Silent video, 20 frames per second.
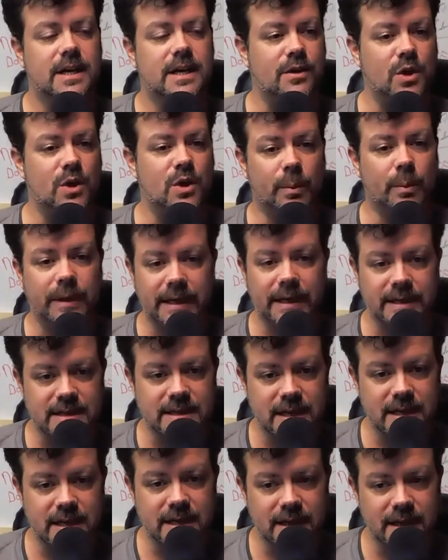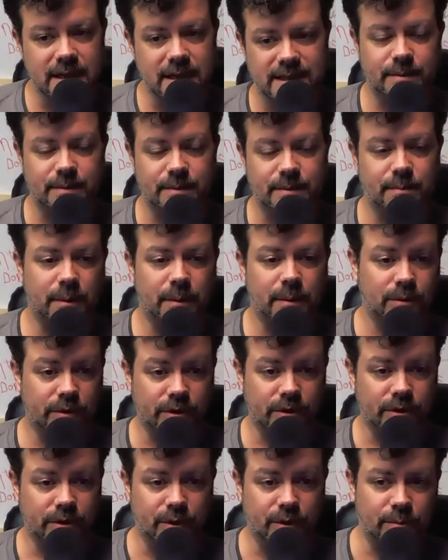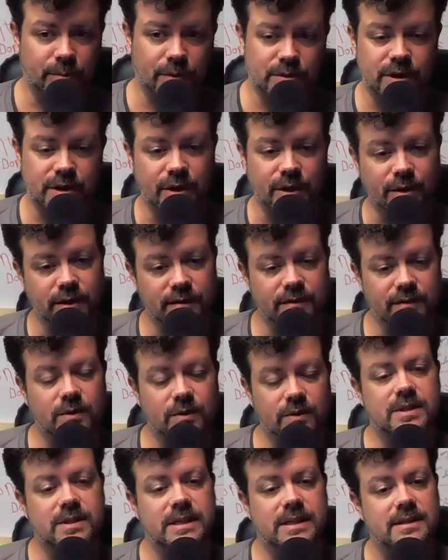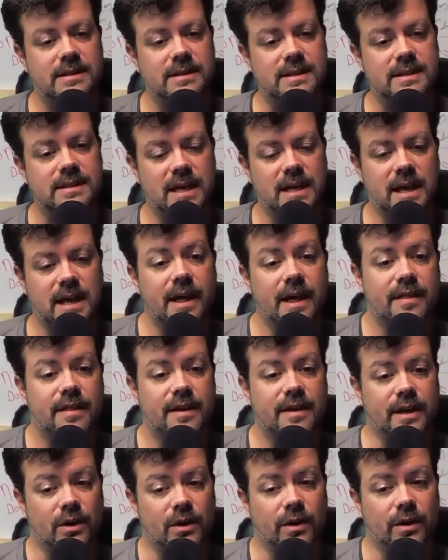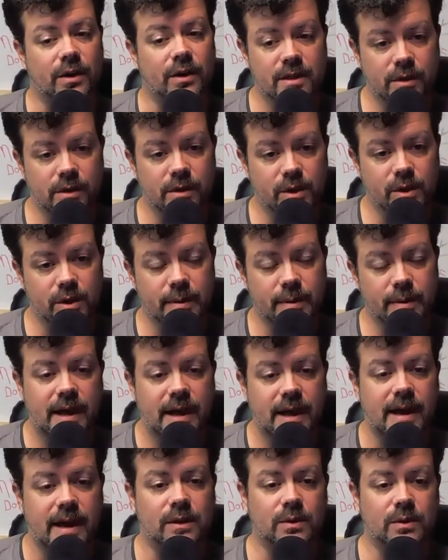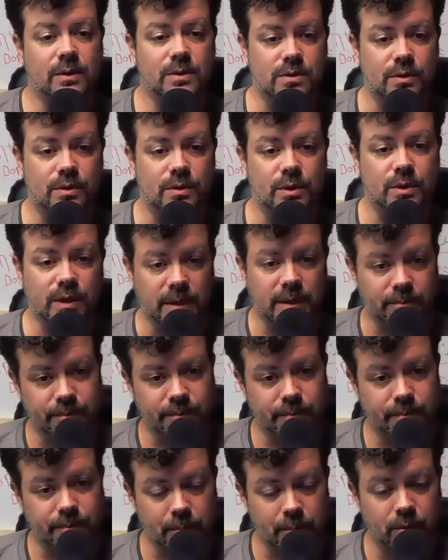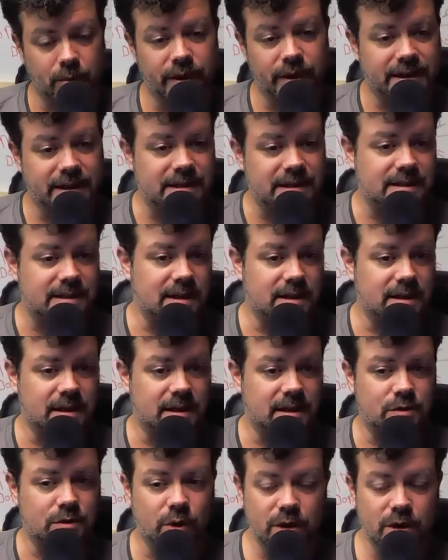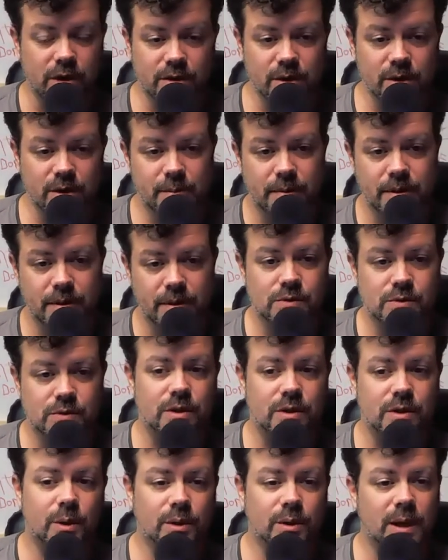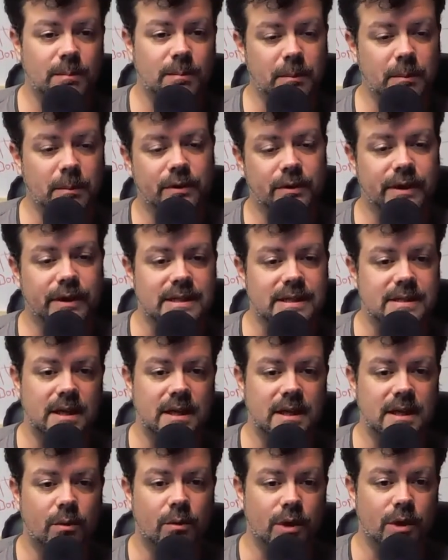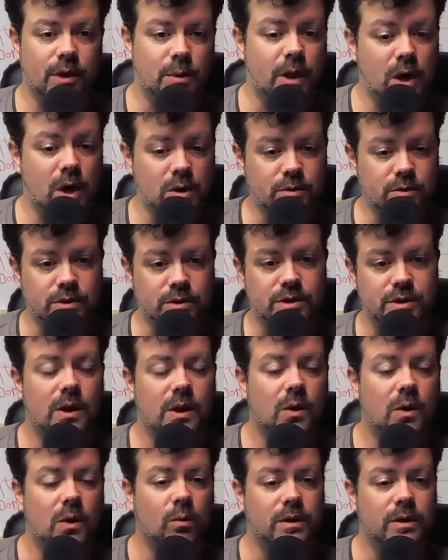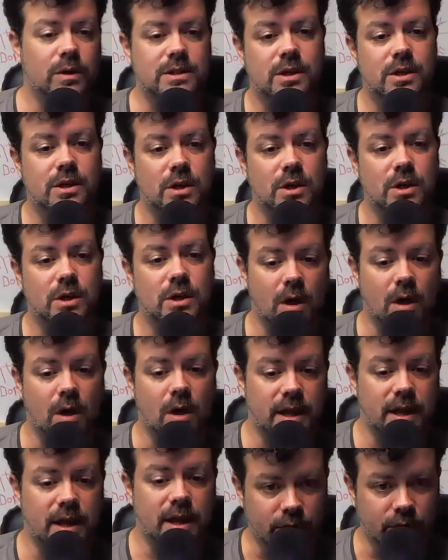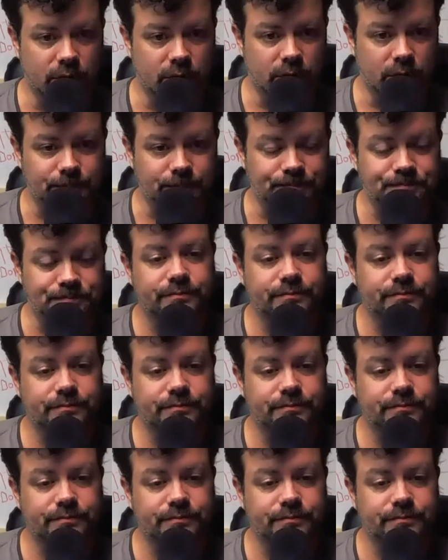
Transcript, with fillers: nobody can see it except the people in the group. Those are the only folks that can see that you're in the group. And those are the only people that can see that you joined the group. And those are the only people that can see what you post once you are in the group.